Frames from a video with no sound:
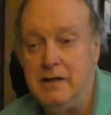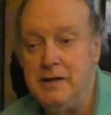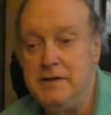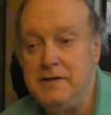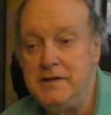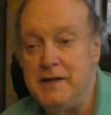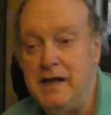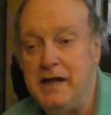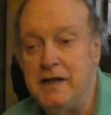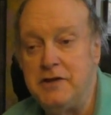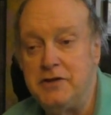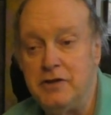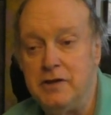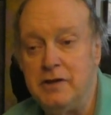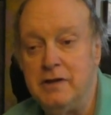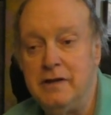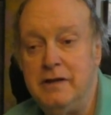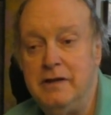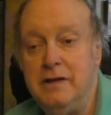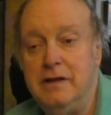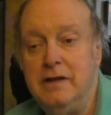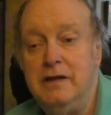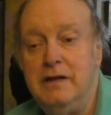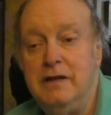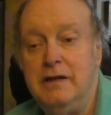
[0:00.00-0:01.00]
is
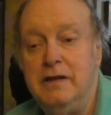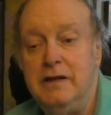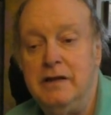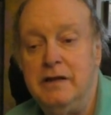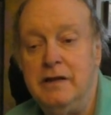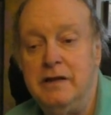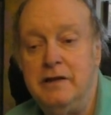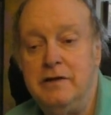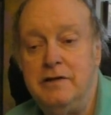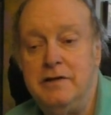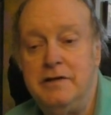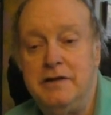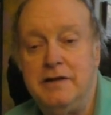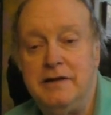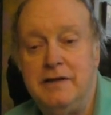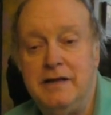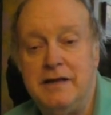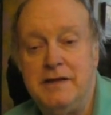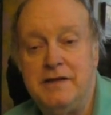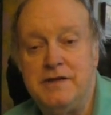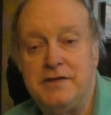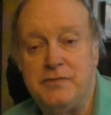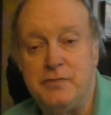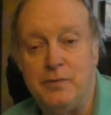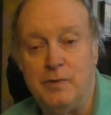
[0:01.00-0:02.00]
actually energy
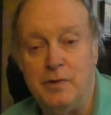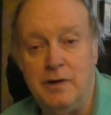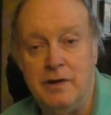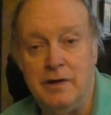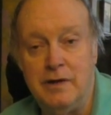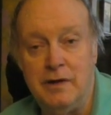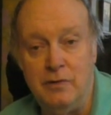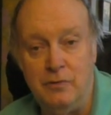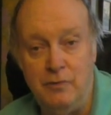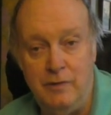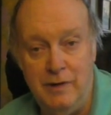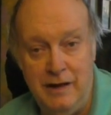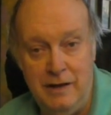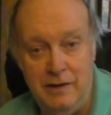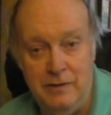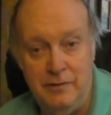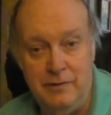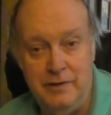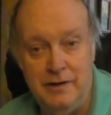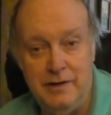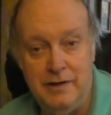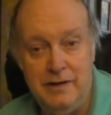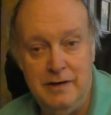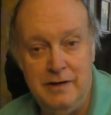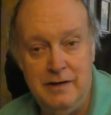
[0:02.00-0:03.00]
that is swirling
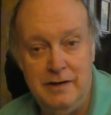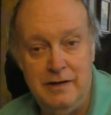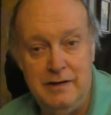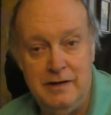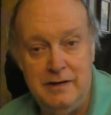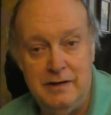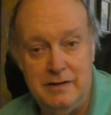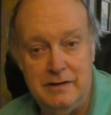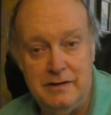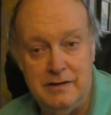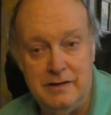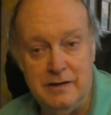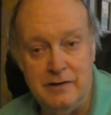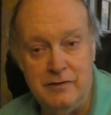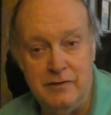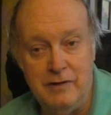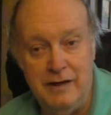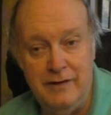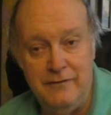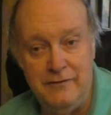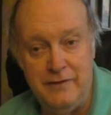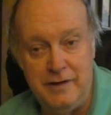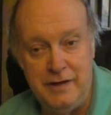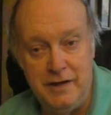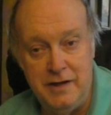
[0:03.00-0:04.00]
around the
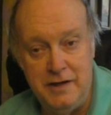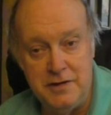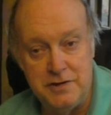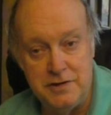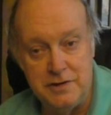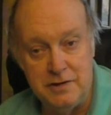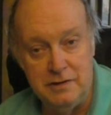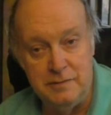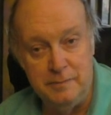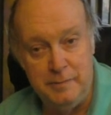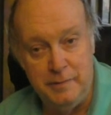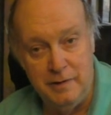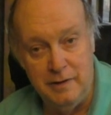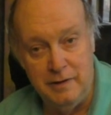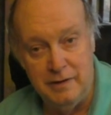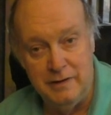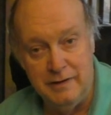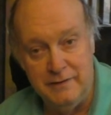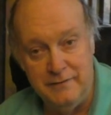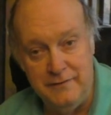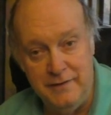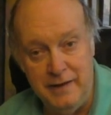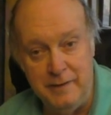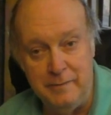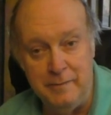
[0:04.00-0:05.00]
gravitational pull
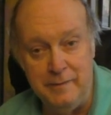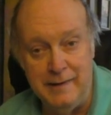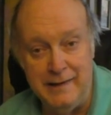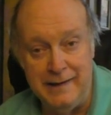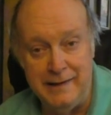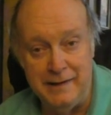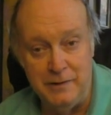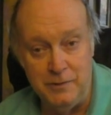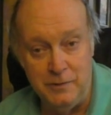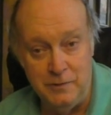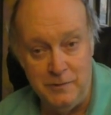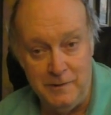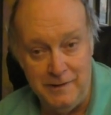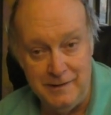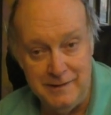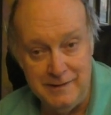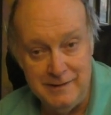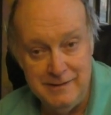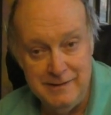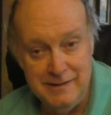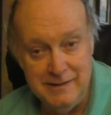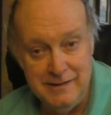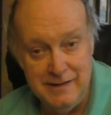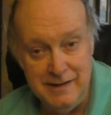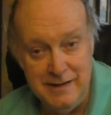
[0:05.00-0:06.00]
of that black hole.
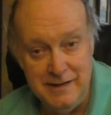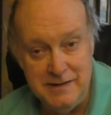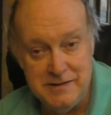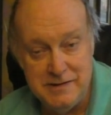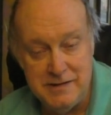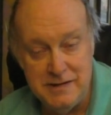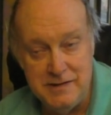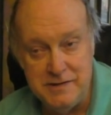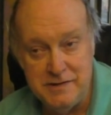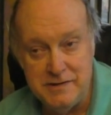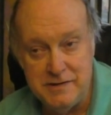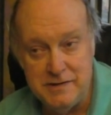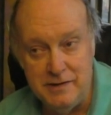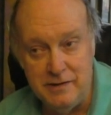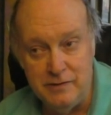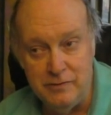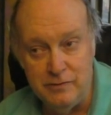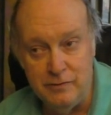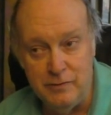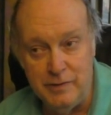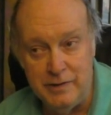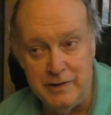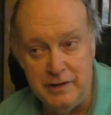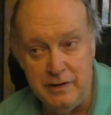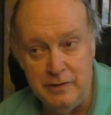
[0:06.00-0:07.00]
It's as
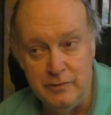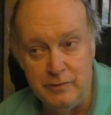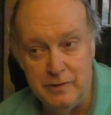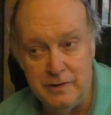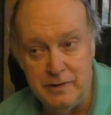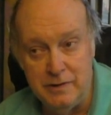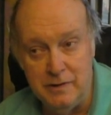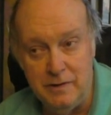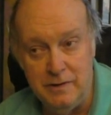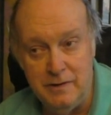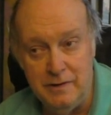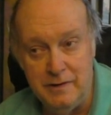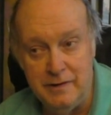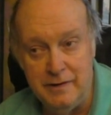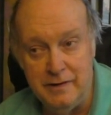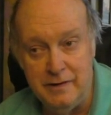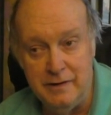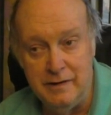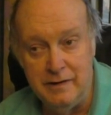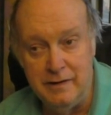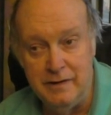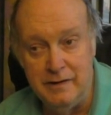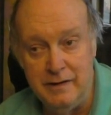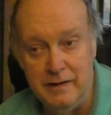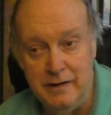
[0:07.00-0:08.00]
though what you would call
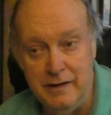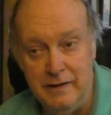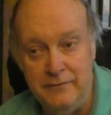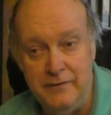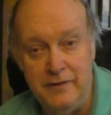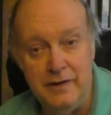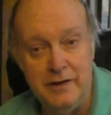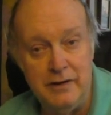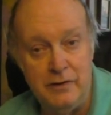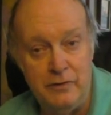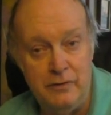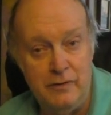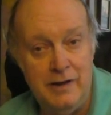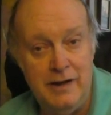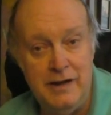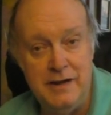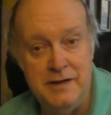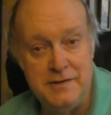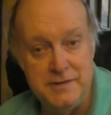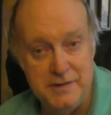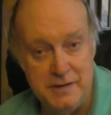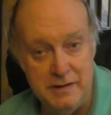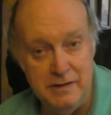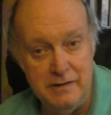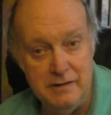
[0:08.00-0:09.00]
the event
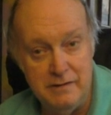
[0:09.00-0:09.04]
horizon.